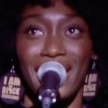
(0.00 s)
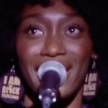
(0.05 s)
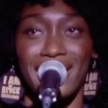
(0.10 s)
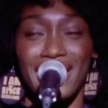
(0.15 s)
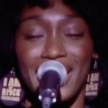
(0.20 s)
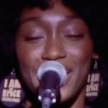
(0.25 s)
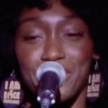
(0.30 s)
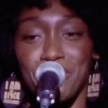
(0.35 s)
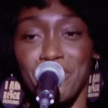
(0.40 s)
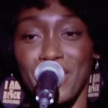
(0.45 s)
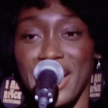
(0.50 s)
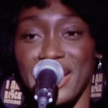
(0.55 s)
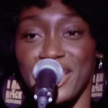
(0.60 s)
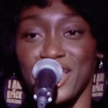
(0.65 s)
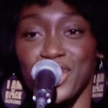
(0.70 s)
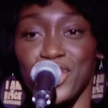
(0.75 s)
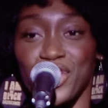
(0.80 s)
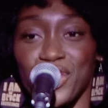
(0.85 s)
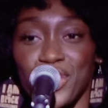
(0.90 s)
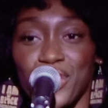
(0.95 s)
Less
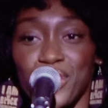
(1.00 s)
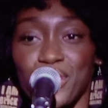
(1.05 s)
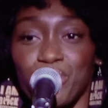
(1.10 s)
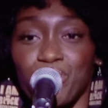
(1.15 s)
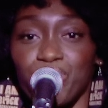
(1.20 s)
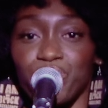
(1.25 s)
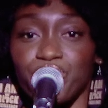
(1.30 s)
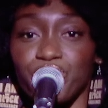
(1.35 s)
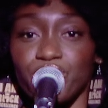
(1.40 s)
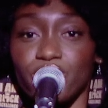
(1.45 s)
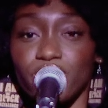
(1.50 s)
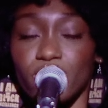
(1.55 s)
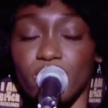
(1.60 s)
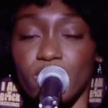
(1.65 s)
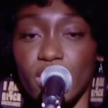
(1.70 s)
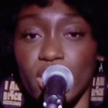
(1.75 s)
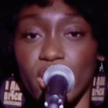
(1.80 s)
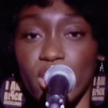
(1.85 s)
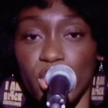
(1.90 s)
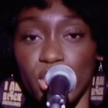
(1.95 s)
planet 2.
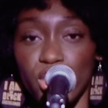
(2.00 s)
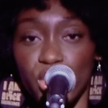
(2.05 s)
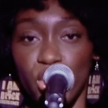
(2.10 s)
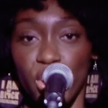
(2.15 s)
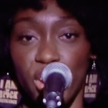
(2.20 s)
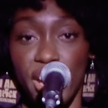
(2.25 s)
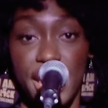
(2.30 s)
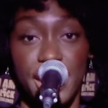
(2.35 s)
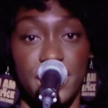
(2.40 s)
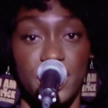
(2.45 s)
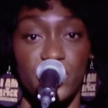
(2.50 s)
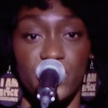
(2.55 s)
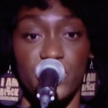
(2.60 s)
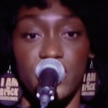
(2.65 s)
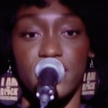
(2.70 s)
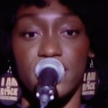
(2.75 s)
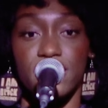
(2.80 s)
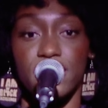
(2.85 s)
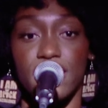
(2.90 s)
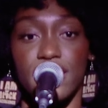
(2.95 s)
Your
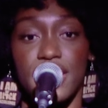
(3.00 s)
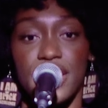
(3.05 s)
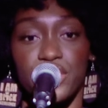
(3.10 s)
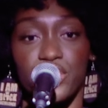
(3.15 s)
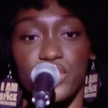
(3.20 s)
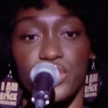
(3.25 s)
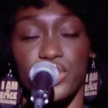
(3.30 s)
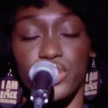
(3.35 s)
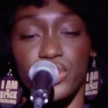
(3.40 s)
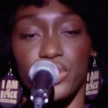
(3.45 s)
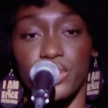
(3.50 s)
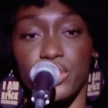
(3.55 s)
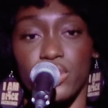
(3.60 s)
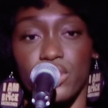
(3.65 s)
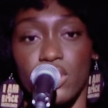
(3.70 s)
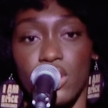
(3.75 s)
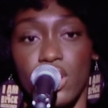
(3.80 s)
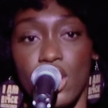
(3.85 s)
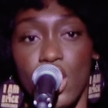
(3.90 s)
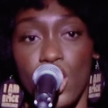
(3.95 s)
energy is celestial.
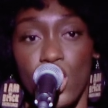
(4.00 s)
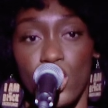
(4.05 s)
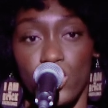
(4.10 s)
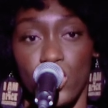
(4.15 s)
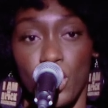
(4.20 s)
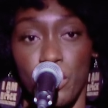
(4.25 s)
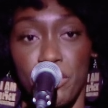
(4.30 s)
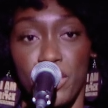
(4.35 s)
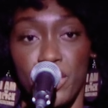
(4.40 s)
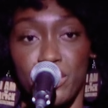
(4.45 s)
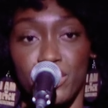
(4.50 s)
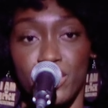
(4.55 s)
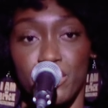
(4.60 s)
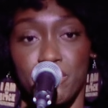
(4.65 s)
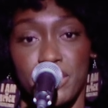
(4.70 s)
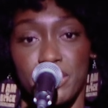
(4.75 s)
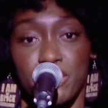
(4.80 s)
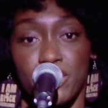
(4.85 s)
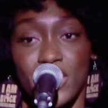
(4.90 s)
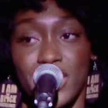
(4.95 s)
The bond
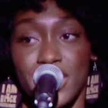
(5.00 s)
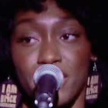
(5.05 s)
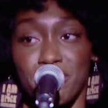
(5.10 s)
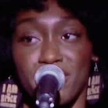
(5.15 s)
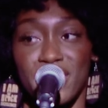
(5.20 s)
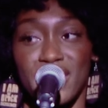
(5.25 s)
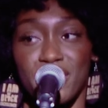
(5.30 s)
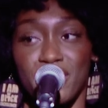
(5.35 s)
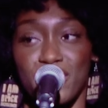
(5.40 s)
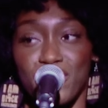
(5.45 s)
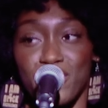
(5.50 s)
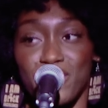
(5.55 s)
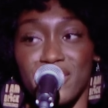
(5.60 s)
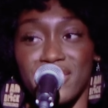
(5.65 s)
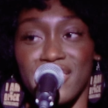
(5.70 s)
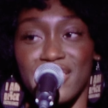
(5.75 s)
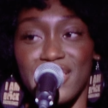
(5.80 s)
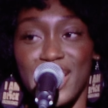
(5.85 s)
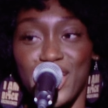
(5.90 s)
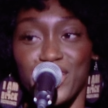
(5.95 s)
between me and you
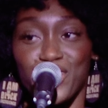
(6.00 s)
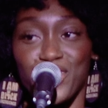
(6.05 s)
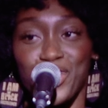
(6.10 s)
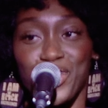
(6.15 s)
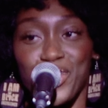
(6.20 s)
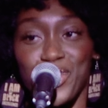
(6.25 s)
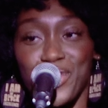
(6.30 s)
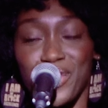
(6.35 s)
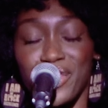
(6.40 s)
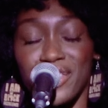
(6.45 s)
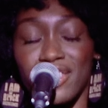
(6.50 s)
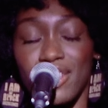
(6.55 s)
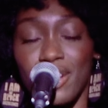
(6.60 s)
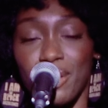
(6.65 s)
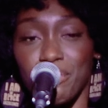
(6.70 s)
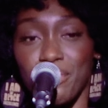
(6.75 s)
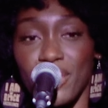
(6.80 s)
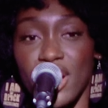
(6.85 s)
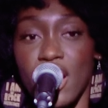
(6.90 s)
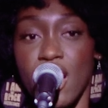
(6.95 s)
is electrical, and
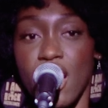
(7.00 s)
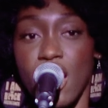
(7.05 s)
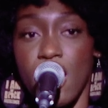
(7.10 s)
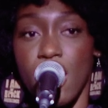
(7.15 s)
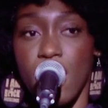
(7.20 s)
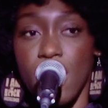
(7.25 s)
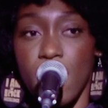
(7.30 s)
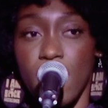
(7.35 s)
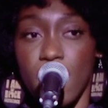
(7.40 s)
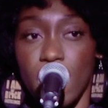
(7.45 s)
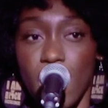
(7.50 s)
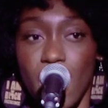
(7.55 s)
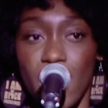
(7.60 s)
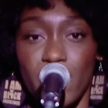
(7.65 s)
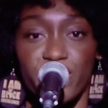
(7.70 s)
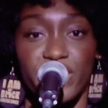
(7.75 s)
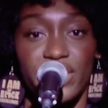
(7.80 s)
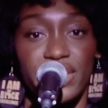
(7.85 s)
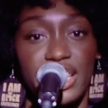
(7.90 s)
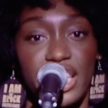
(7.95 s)
I'm
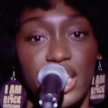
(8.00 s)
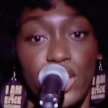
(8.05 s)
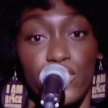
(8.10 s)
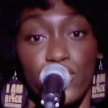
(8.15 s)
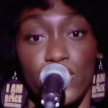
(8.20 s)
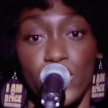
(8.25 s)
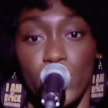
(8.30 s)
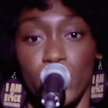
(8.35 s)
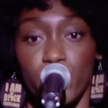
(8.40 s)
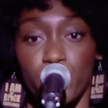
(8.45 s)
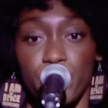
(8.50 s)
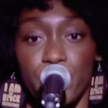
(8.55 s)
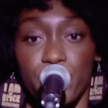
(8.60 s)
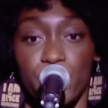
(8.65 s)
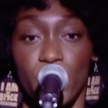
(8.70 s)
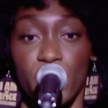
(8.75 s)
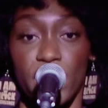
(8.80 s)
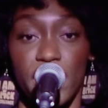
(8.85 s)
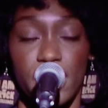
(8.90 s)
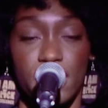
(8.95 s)
currently flowing with
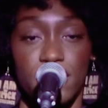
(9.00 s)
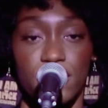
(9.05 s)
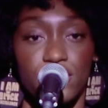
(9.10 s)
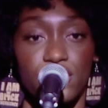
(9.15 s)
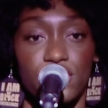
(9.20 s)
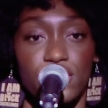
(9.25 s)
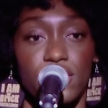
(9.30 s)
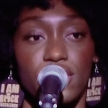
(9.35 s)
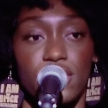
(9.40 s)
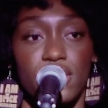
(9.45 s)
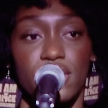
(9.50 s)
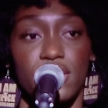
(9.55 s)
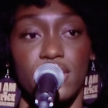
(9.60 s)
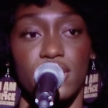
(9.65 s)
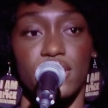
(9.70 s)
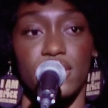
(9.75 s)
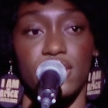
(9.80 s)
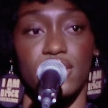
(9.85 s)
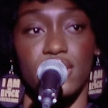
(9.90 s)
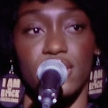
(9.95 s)
your energy.
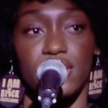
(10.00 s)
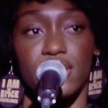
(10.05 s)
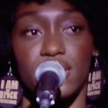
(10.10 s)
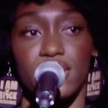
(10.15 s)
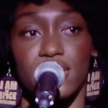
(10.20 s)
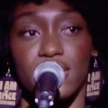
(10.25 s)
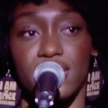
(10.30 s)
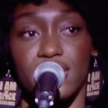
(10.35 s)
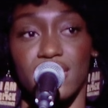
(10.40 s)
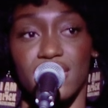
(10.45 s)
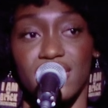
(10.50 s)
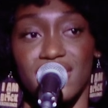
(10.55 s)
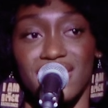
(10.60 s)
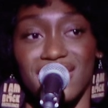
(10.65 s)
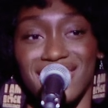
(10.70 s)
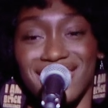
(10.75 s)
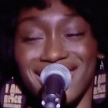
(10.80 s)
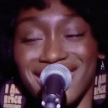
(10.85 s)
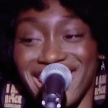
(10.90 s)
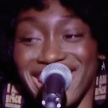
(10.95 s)

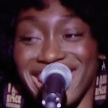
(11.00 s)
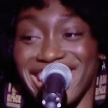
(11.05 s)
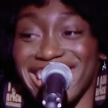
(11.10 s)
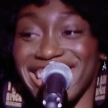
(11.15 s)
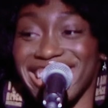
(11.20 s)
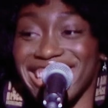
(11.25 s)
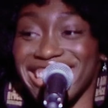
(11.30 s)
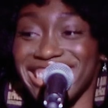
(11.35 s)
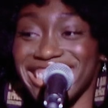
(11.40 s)
See?